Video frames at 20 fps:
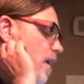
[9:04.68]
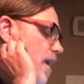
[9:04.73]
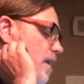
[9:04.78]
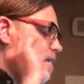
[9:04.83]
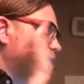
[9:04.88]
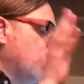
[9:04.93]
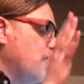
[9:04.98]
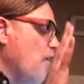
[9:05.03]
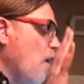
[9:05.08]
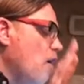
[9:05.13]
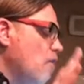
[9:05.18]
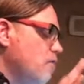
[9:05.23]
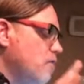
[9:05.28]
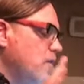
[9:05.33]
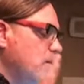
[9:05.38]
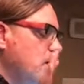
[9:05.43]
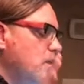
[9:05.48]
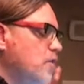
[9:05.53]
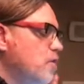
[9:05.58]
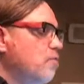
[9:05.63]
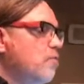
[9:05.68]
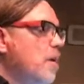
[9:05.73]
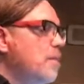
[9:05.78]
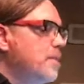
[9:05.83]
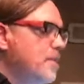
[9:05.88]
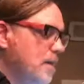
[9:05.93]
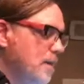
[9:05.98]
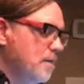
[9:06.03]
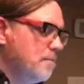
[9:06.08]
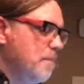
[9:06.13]
His thoughts are
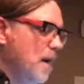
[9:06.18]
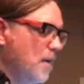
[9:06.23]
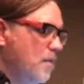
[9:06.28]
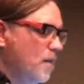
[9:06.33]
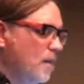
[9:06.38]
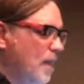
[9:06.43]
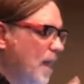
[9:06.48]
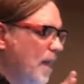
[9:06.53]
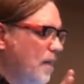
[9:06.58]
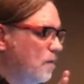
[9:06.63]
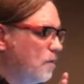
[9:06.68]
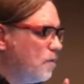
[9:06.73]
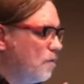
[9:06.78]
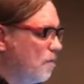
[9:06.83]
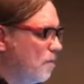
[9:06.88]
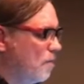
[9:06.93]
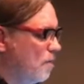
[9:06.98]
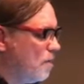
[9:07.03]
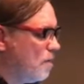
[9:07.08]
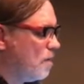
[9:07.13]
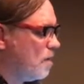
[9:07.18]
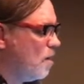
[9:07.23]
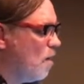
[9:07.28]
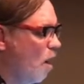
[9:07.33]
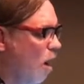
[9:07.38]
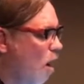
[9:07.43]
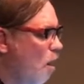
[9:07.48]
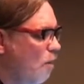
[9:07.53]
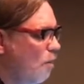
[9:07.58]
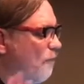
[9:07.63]
interrupted by the lanterns.
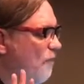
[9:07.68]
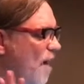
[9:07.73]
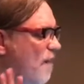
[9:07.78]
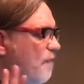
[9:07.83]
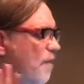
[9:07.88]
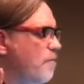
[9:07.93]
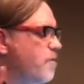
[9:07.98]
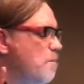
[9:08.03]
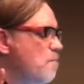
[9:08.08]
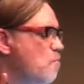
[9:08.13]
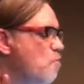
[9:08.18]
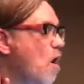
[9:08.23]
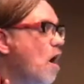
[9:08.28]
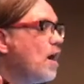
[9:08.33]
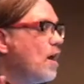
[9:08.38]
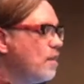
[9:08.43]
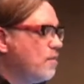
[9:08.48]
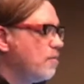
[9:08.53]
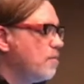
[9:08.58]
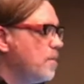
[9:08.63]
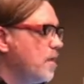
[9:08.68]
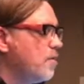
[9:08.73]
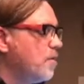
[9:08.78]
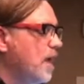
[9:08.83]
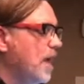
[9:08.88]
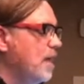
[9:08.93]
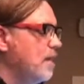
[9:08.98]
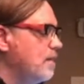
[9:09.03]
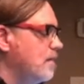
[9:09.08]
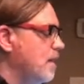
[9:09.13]
All five of them rise from their
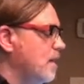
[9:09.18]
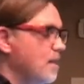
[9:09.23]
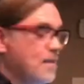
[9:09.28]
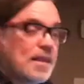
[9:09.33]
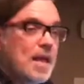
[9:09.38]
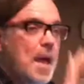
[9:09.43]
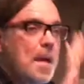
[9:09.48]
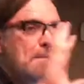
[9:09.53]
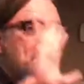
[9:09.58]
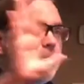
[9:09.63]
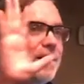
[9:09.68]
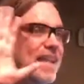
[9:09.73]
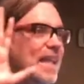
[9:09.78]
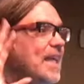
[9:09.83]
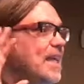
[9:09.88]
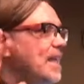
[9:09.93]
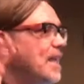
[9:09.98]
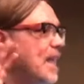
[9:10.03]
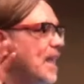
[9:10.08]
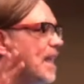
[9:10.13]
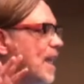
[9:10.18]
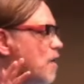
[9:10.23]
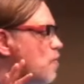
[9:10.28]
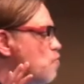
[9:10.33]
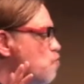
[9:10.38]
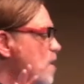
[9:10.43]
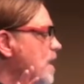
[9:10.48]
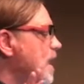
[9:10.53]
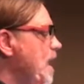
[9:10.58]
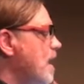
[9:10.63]
casings, blinking
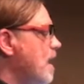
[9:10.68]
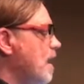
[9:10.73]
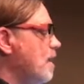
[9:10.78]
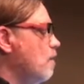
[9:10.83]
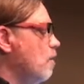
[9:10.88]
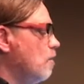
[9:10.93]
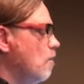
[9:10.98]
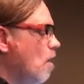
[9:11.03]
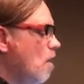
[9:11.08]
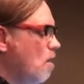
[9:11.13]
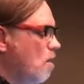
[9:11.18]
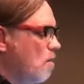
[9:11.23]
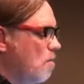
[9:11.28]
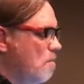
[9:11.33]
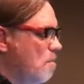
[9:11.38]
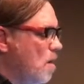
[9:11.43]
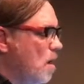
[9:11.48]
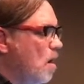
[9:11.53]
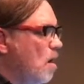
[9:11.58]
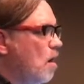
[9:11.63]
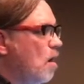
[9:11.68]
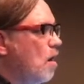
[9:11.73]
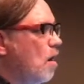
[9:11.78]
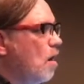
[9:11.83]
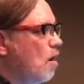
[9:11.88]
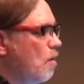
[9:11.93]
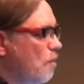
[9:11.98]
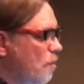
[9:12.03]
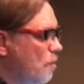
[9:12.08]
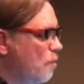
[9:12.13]
and ringing in alarm.
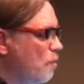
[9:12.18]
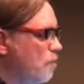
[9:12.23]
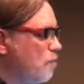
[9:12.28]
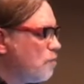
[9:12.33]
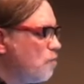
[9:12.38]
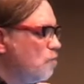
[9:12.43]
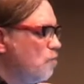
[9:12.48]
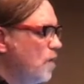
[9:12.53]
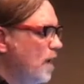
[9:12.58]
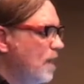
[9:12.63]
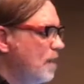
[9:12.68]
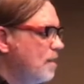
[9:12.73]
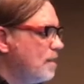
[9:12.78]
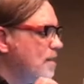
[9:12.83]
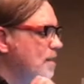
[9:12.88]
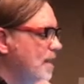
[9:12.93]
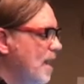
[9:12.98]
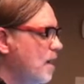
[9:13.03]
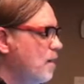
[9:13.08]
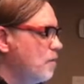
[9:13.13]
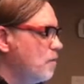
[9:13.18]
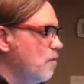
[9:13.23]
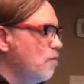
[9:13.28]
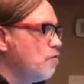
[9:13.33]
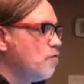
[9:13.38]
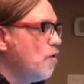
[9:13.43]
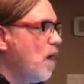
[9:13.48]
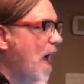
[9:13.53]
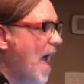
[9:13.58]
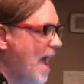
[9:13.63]
Other surrealist
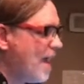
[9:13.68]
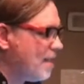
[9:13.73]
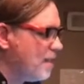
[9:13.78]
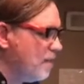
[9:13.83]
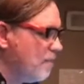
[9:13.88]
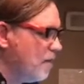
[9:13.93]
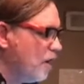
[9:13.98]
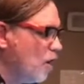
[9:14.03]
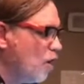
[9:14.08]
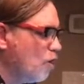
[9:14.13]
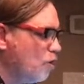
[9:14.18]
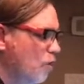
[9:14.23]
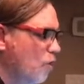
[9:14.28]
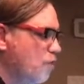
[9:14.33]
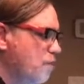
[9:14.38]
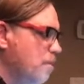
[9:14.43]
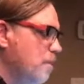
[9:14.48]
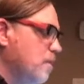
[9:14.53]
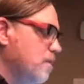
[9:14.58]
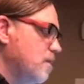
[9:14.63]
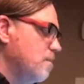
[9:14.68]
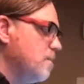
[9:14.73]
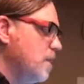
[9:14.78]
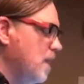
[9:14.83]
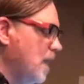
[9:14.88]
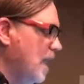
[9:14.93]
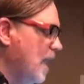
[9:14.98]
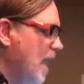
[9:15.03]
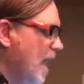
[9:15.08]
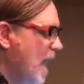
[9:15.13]
lanterns are active in close
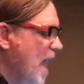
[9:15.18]
proximity.